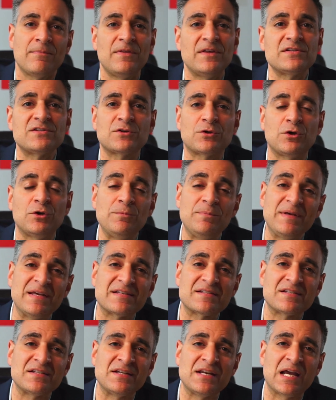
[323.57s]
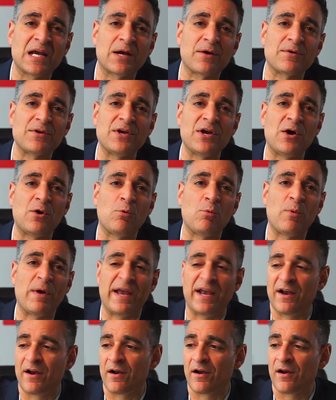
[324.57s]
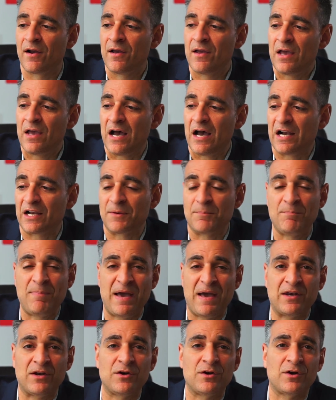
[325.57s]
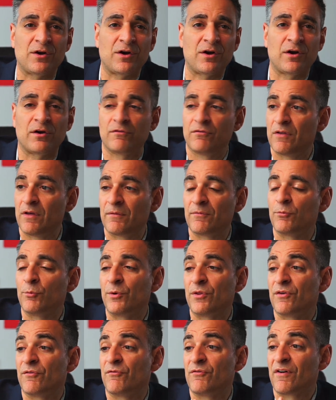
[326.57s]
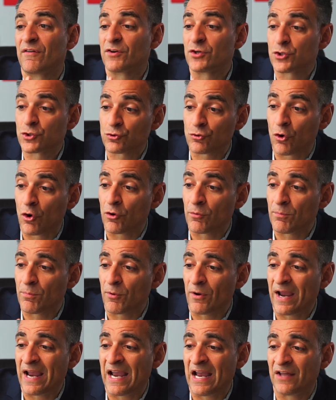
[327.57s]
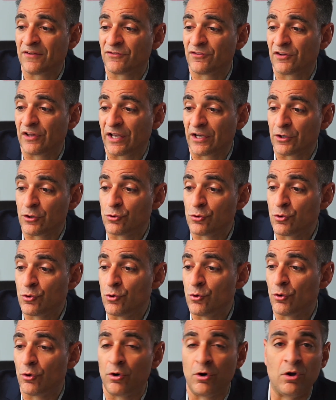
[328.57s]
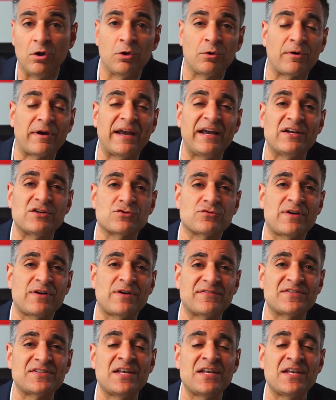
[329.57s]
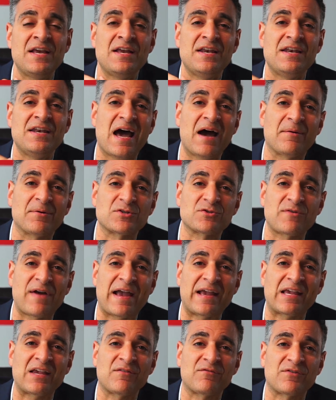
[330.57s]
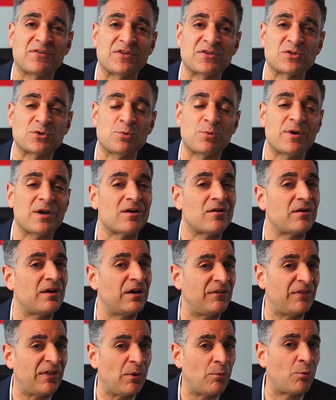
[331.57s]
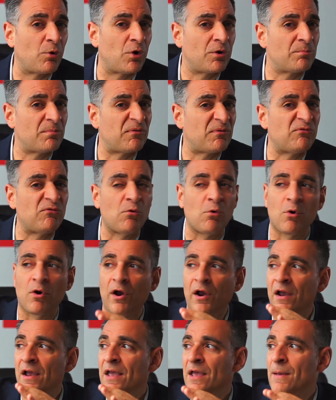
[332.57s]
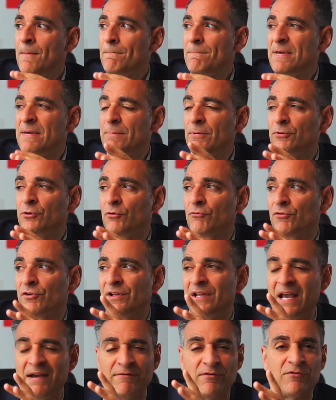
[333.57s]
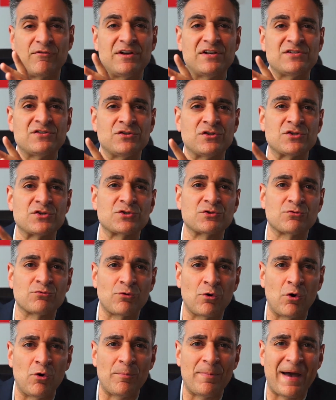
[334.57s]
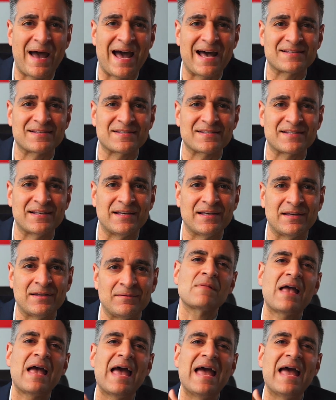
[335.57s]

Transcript: This could be a scenario where a competitor that, with a very strong brand like Google or Ahrefs now is ranking for this query and they weren't before. People don't really have a reason to scroll past it.